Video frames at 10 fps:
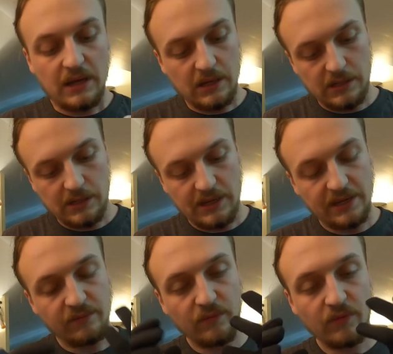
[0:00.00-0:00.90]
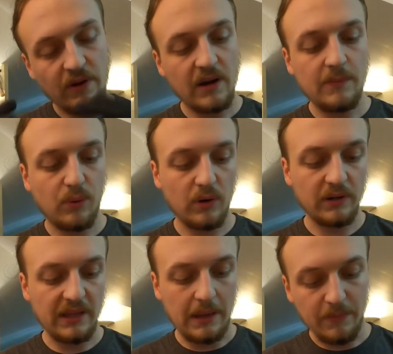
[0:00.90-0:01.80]
And very
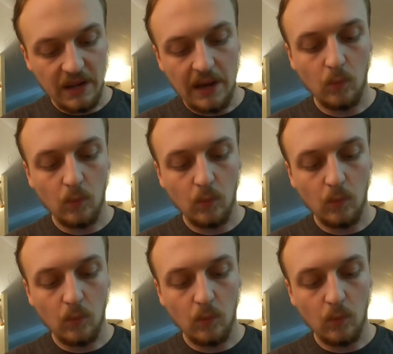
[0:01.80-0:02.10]
importantly, I'm not